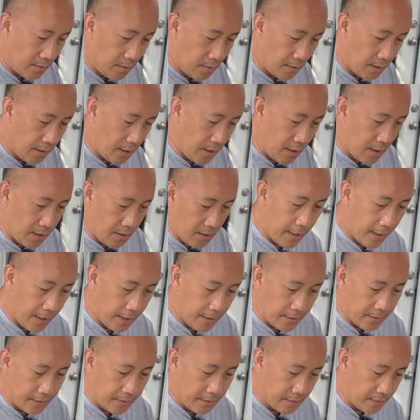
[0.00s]
Okay,
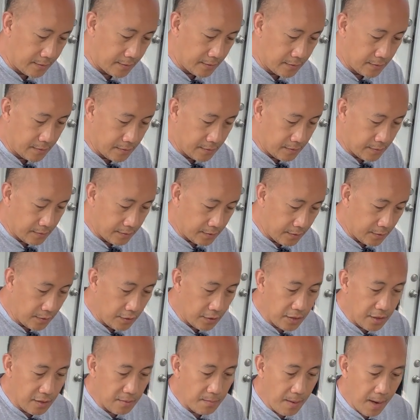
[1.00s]
so you
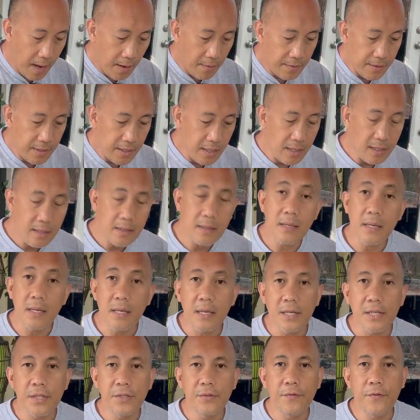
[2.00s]
can marinate
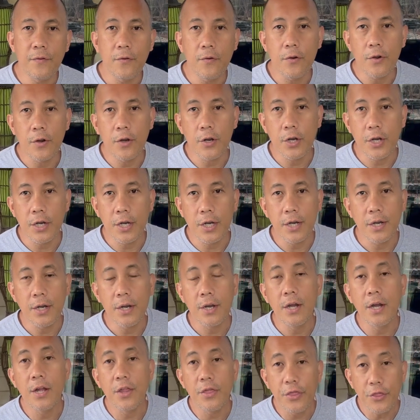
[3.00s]
this for
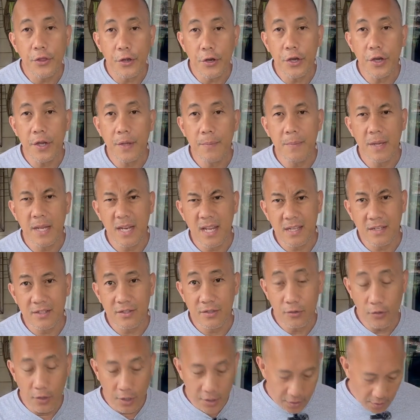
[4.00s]
30 minutes
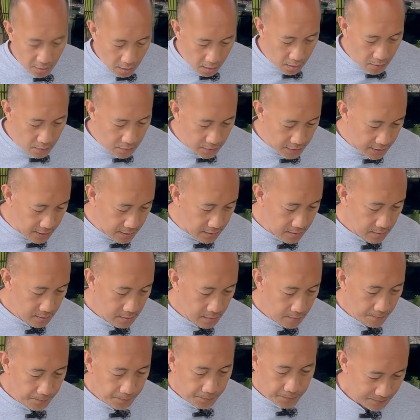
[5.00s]
to an hour.
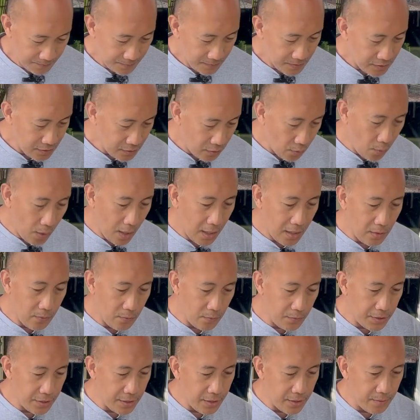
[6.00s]
So while
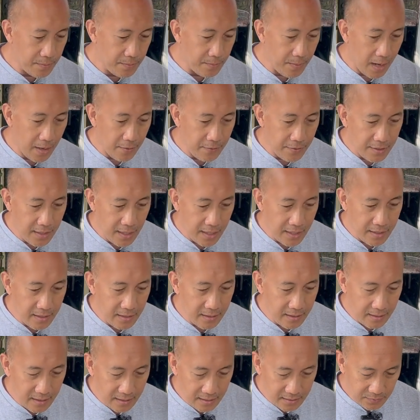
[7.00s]
we're
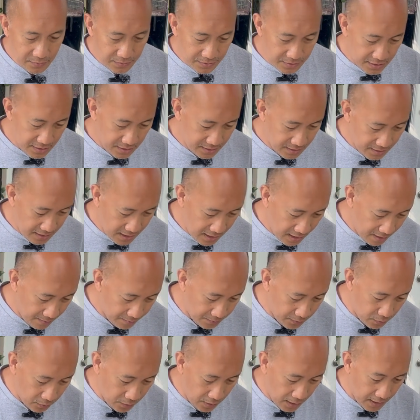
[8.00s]
marinating this, we're just gonna
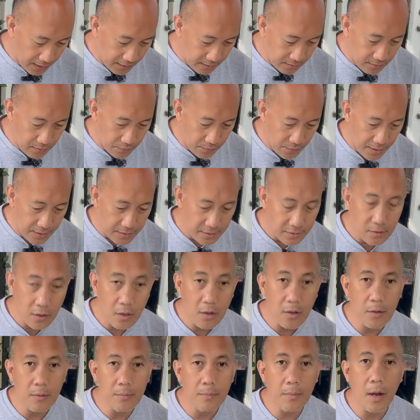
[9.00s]
have to cut the rest
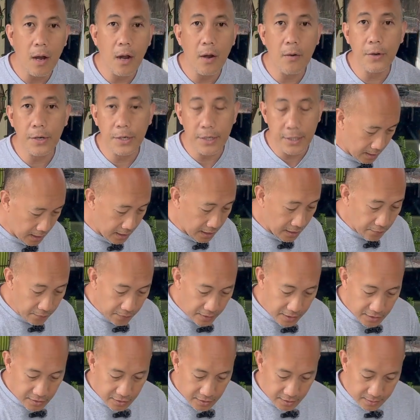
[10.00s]
of our
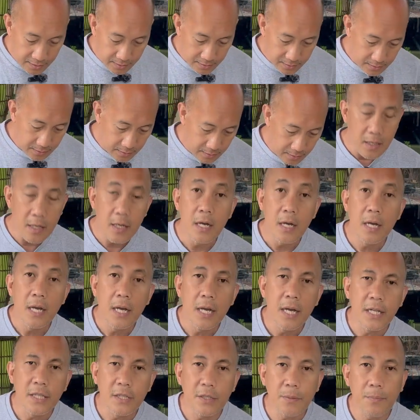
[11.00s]
ingredients.
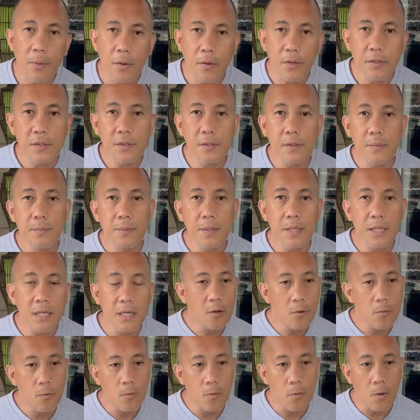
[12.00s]
It's supposed to be
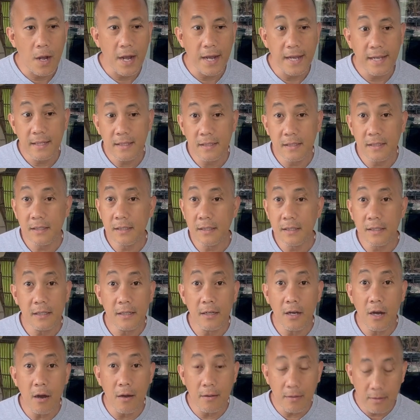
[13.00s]
white
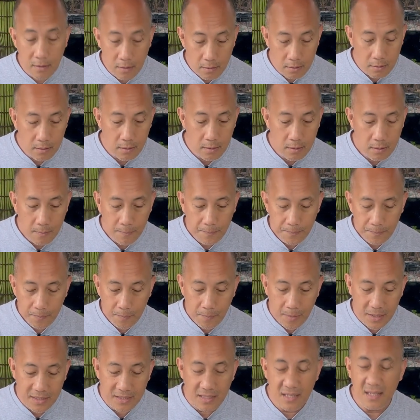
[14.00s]
onion,
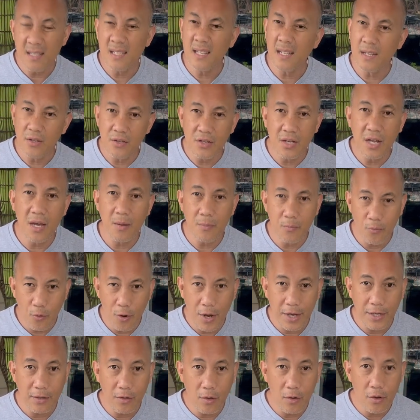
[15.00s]
but since I don't have
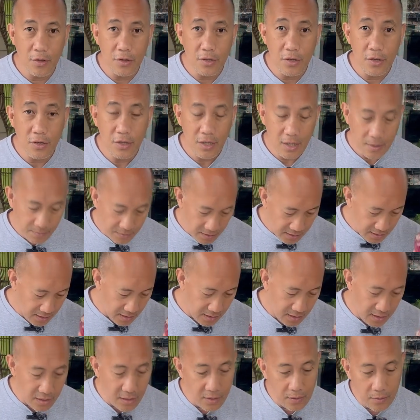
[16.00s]
white onion, I'm just
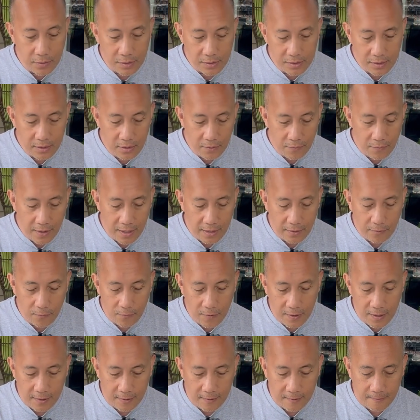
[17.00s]
gonna use the red
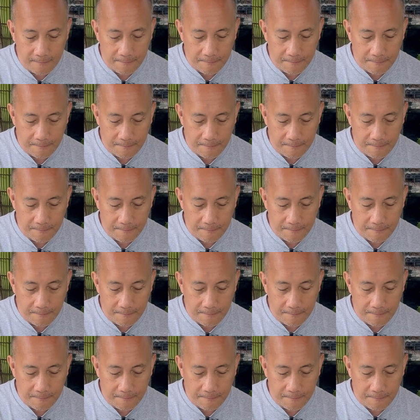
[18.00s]
one.